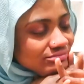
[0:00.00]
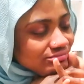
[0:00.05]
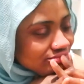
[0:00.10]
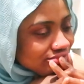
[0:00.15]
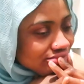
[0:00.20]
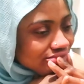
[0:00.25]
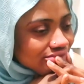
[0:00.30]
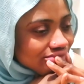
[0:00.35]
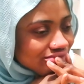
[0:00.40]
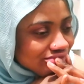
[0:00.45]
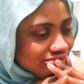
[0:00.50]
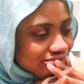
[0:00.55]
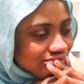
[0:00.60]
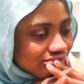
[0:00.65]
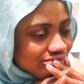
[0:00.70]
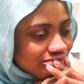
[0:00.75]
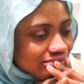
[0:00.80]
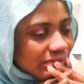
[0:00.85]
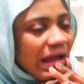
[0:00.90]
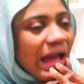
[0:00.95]
Well, I
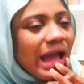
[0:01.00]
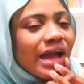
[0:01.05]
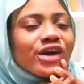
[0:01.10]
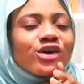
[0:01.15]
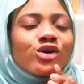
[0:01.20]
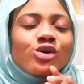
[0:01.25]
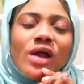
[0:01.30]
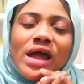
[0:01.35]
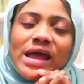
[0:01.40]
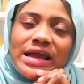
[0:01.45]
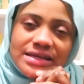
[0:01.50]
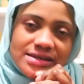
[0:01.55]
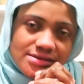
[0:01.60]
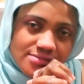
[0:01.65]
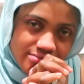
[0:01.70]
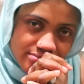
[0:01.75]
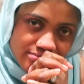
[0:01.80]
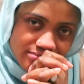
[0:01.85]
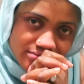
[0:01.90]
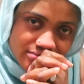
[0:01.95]
just wiped something,
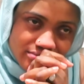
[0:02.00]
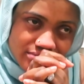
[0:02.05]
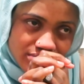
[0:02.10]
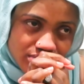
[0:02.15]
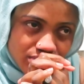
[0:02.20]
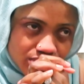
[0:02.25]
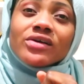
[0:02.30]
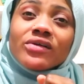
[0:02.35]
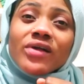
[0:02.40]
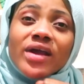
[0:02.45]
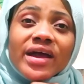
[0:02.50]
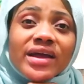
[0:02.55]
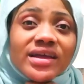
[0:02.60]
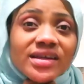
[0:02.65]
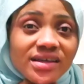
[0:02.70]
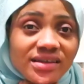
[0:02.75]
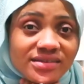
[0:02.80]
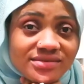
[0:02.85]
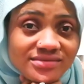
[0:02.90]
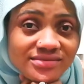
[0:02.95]
Gemma. I cried.